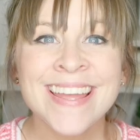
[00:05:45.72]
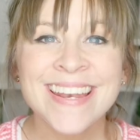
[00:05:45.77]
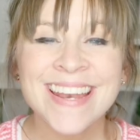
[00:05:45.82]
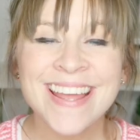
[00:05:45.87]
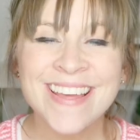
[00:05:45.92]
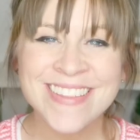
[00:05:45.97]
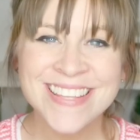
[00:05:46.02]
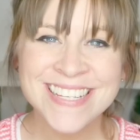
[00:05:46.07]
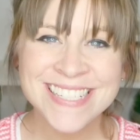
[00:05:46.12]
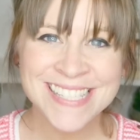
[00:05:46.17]

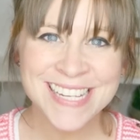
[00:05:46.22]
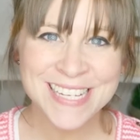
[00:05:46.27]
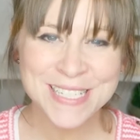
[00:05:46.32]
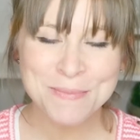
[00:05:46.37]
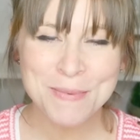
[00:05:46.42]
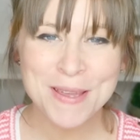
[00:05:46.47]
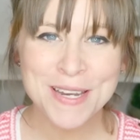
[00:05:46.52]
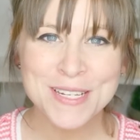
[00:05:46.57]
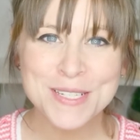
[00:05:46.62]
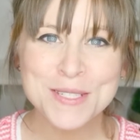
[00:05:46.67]
Now this
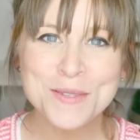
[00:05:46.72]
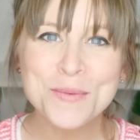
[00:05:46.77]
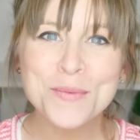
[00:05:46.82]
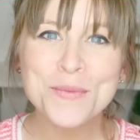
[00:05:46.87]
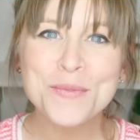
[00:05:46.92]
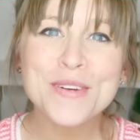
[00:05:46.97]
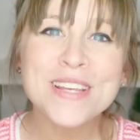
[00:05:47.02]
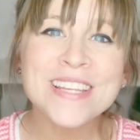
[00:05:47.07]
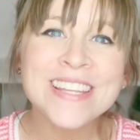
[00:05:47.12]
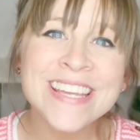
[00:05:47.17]
next pin is
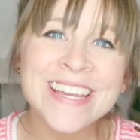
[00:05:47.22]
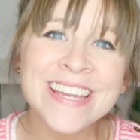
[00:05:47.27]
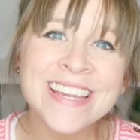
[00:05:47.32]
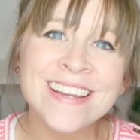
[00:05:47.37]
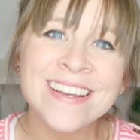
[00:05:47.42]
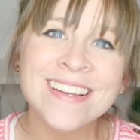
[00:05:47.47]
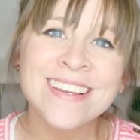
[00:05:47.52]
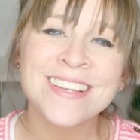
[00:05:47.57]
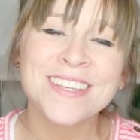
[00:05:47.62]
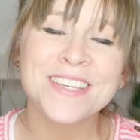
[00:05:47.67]

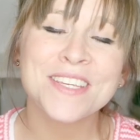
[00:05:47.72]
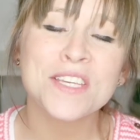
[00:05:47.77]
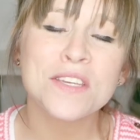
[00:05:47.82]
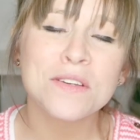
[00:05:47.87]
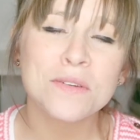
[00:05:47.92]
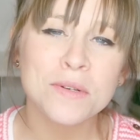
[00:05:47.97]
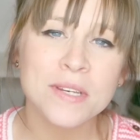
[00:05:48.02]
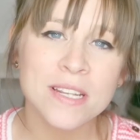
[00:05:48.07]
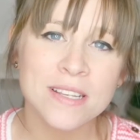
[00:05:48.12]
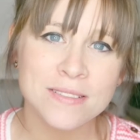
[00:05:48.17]
really
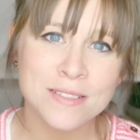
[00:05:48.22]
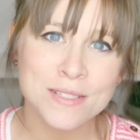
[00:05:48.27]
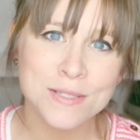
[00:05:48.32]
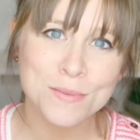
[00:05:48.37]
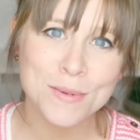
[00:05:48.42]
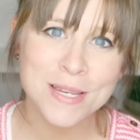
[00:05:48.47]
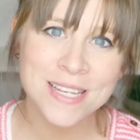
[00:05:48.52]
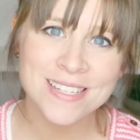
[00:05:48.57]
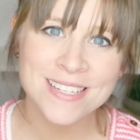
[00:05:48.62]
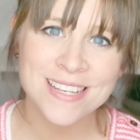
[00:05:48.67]
cute and
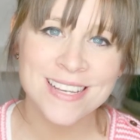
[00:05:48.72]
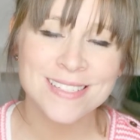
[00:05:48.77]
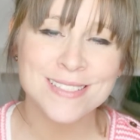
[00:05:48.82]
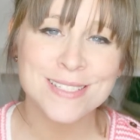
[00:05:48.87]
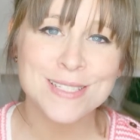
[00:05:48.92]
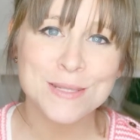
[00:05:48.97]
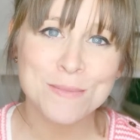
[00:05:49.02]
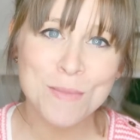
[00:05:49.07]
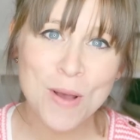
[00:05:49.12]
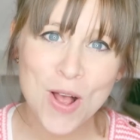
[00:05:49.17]
sweet and
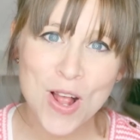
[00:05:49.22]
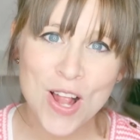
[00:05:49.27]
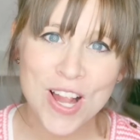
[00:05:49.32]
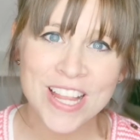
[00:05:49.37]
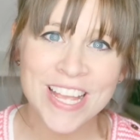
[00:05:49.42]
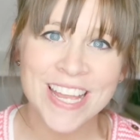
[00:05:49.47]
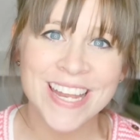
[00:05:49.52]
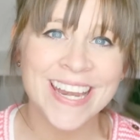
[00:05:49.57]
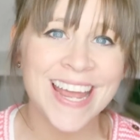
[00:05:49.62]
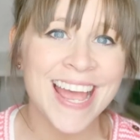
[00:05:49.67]

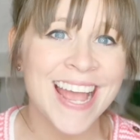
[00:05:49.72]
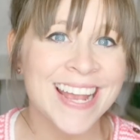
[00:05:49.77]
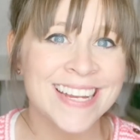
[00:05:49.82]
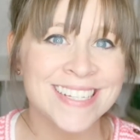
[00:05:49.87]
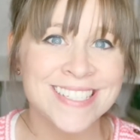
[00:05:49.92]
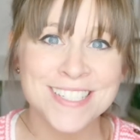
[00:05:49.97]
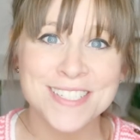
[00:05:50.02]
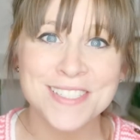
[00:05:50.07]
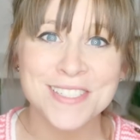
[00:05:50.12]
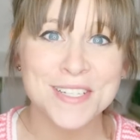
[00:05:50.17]
small, and I
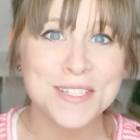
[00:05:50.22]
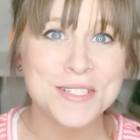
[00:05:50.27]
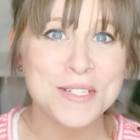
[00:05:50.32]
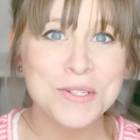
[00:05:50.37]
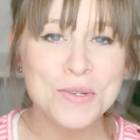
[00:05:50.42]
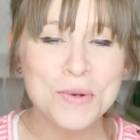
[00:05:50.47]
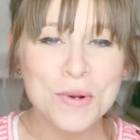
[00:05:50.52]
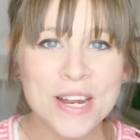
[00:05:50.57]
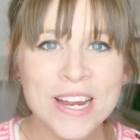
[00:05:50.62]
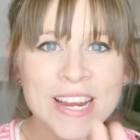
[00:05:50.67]
just
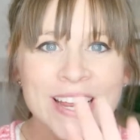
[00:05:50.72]
adore